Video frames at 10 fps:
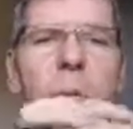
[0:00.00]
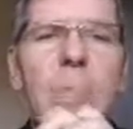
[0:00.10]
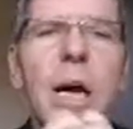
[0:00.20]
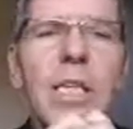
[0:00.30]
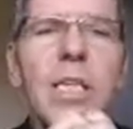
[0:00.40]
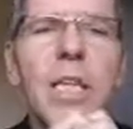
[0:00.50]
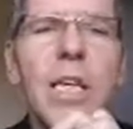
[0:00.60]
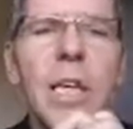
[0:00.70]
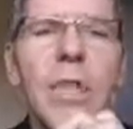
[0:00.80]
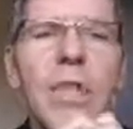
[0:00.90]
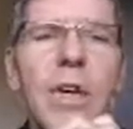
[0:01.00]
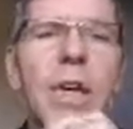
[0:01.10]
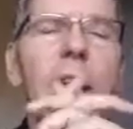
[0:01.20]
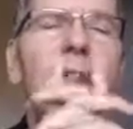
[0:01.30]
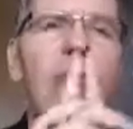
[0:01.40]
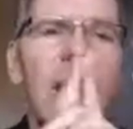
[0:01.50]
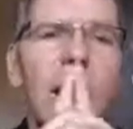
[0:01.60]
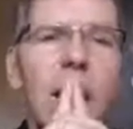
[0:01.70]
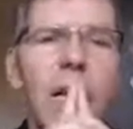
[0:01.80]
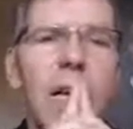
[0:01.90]
But master the give and
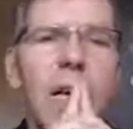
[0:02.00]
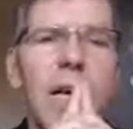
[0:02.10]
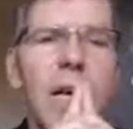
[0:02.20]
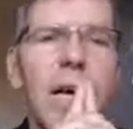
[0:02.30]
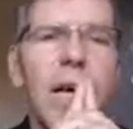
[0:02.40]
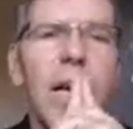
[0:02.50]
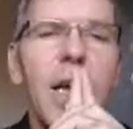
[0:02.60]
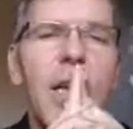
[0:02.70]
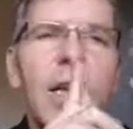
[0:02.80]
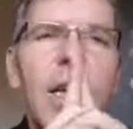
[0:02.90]
think, and